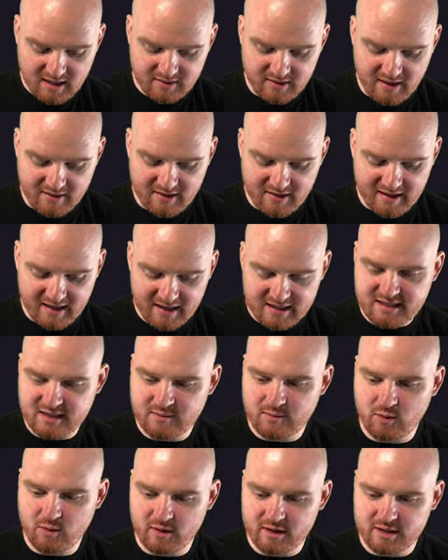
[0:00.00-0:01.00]
Then the next thing
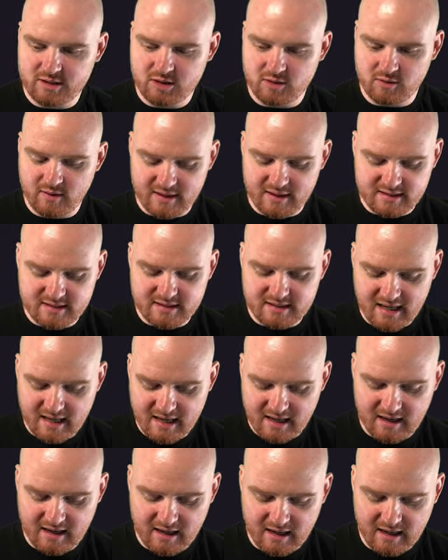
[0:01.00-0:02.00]
we want to do is
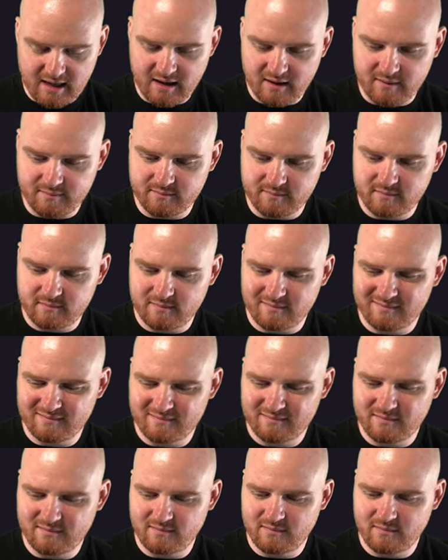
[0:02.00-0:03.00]
say, um,
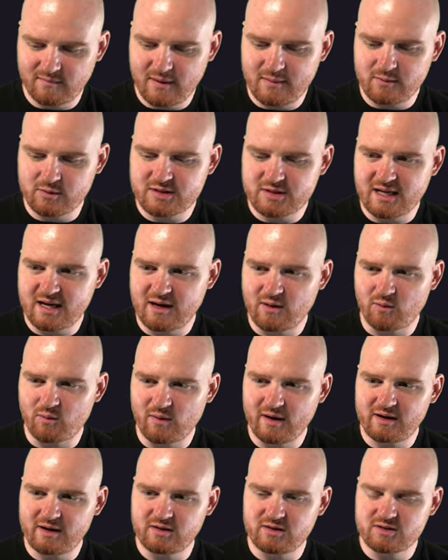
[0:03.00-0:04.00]
maybe we'll say
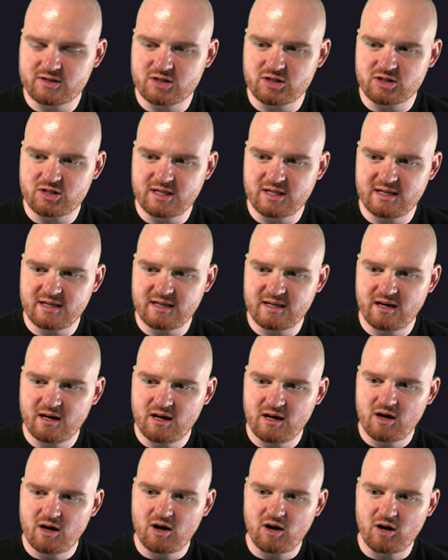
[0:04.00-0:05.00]
Rails G
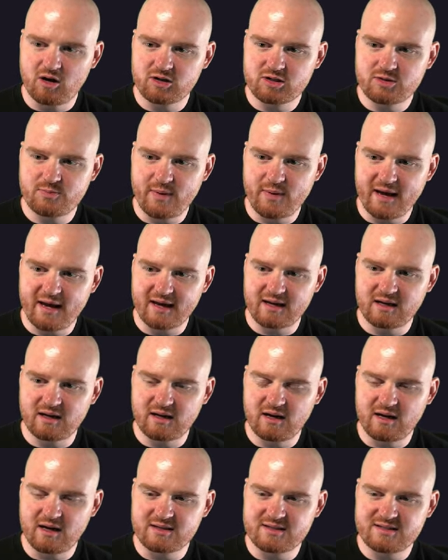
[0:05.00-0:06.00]
RSpec
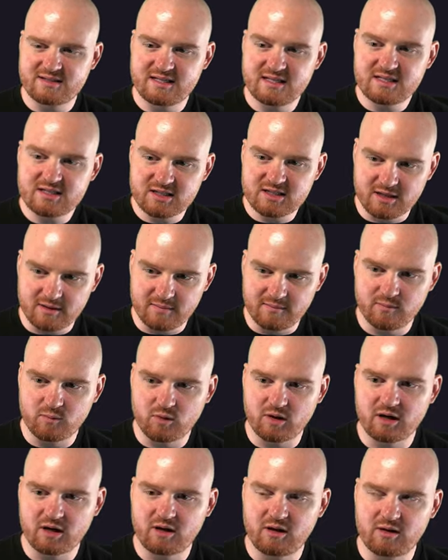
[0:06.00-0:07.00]
uh, system.
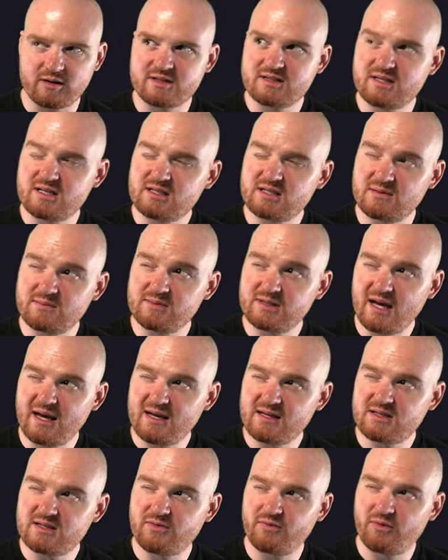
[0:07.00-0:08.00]
We're going to call it a system
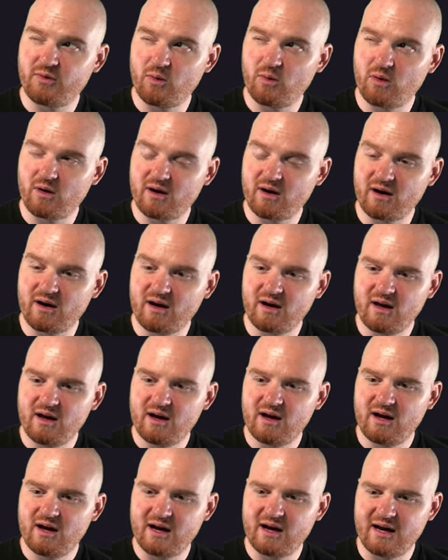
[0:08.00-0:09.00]
test for
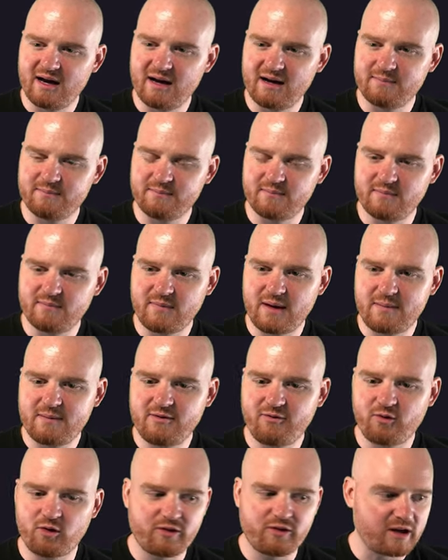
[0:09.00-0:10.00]
um, maybe
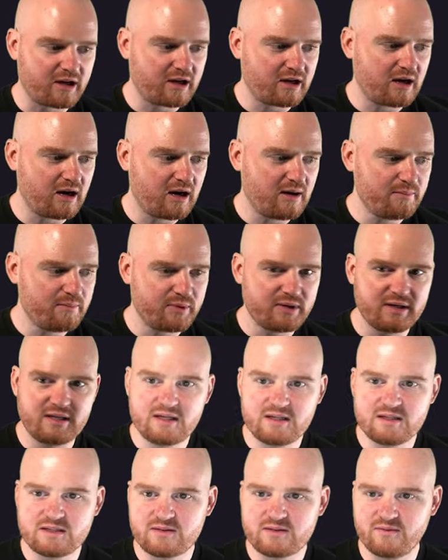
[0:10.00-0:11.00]
for the
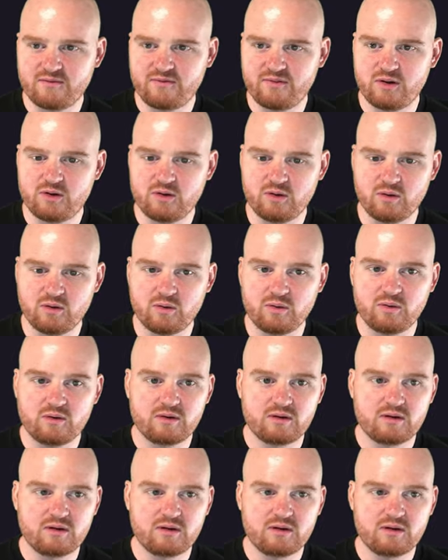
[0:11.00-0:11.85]
company's view.